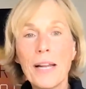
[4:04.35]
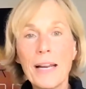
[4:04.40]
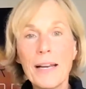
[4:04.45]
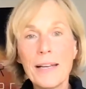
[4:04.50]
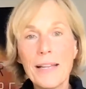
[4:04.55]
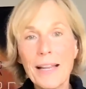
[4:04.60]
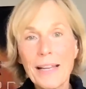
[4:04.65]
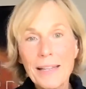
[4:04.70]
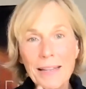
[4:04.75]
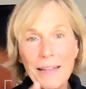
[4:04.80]

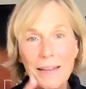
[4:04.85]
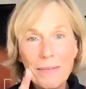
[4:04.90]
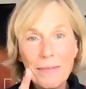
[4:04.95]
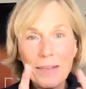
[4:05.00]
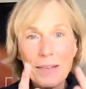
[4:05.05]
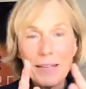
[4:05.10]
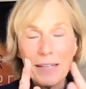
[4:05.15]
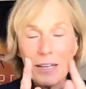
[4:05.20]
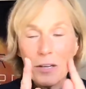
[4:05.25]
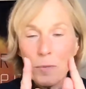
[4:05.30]
And that
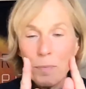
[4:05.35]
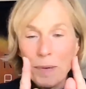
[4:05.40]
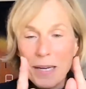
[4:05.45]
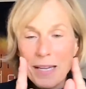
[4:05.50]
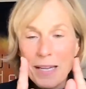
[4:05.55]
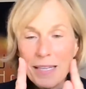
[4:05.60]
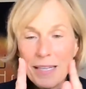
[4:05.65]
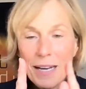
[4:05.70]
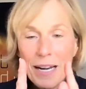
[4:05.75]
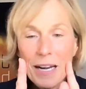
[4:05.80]
could be
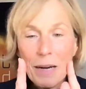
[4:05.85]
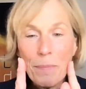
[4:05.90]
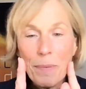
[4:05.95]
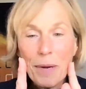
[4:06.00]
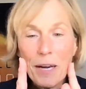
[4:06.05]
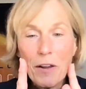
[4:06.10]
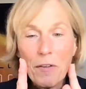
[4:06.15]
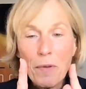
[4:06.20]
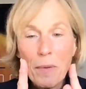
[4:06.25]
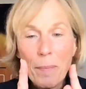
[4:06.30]
this little
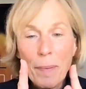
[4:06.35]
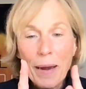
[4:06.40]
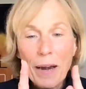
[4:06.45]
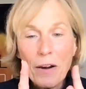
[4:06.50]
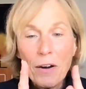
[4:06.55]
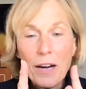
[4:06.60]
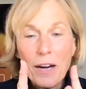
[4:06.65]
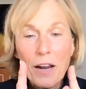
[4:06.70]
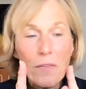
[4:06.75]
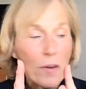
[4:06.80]
bit of a
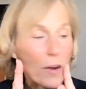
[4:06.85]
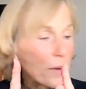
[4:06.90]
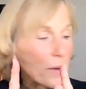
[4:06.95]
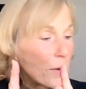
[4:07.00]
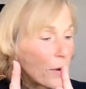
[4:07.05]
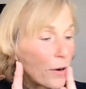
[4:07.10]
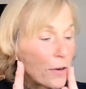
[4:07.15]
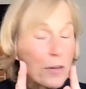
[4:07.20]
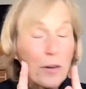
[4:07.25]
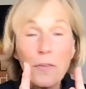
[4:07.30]
paragraph
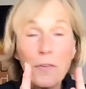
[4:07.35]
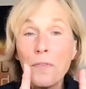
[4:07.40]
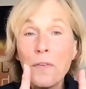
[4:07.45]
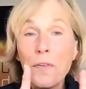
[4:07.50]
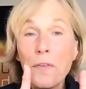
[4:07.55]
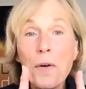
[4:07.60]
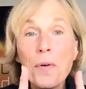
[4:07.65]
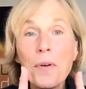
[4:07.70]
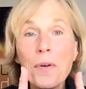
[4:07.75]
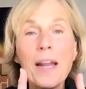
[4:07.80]
on your
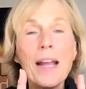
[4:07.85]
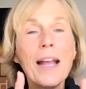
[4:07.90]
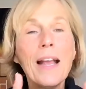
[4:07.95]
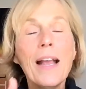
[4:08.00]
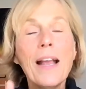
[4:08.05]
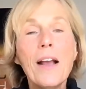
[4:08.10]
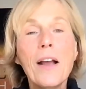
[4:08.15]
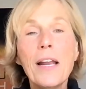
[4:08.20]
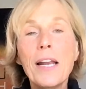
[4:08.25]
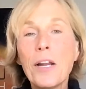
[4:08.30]
phone,
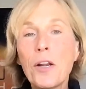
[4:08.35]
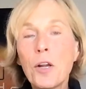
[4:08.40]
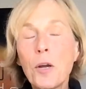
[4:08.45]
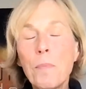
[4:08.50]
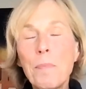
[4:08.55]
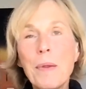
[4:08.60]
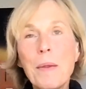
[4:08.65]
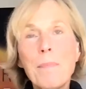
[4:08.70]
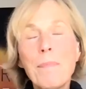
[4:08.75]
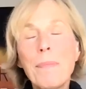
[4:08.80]
and it
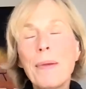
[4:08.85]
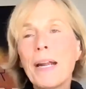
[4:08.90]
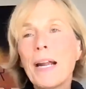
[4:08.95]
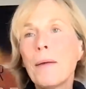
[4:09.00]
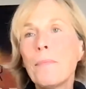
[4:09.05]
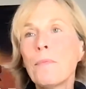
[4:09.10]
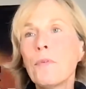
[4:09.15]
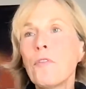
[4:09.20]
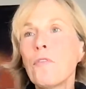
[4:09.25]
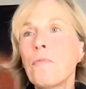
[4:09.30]
could be
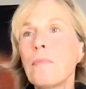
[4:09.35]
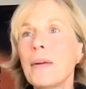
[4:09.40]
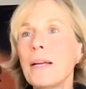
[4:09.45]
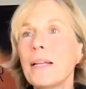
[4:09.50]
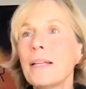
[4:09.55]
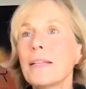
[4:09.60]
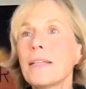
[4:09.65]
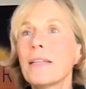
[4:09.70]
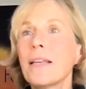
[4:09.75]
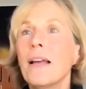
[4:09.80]
bigger
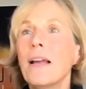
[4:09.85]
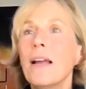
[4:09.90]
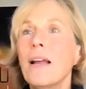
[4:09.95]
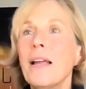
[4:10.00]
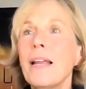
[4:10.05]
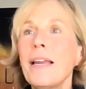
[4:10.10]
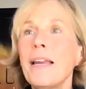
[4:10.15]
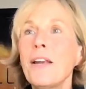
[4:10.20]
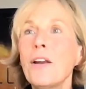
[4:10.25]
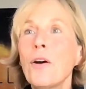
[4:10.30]
movements,
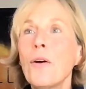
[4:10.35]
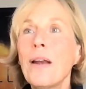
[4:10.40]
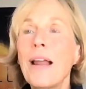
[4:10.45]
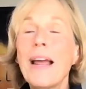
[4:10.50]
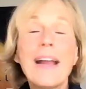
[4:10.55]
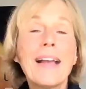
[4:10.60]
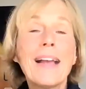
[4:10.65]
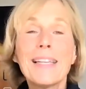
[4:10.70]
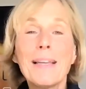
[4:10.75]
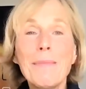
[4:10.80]
you know,
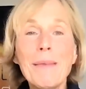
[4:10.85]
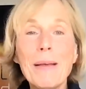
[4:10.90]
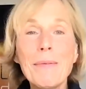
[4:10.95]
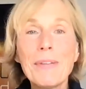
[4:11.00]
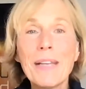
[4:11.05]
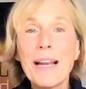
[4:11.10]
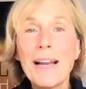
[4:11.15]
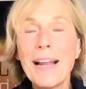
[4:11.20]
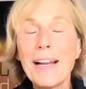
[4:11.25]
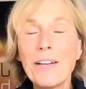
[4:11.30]
like
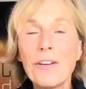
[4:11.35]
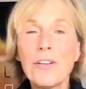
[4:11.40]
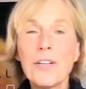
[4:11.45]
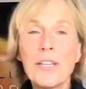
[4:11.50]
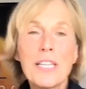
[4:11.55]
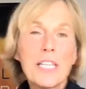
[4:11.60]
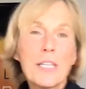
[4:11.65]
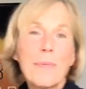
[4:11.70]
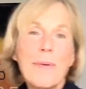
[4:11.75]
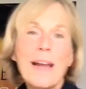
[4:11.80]
sometimes I like to
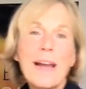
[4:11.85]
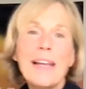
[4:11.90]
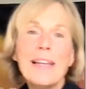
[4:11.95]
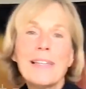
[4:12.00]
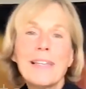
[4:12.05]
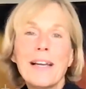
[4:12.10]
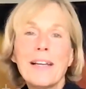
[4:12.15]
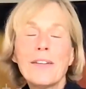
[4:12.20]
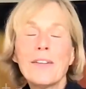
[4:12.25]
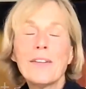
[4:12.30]
just sway
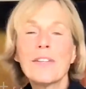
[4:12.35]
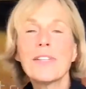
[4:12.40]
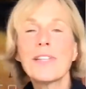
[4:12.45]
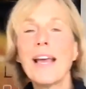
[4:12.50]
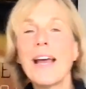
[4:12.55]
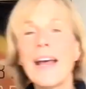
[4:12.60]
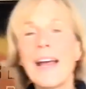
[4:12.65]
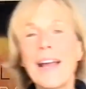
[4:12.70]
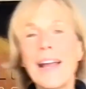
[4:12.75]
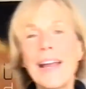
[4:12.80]
side to
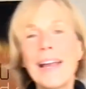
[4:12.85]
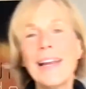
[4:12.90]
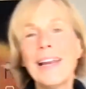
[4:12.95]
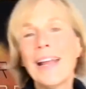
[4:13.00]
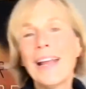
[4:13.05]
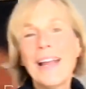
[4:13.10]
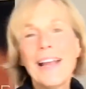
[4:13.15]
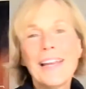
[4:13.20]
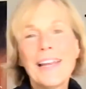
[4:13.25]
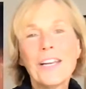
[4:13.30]
side.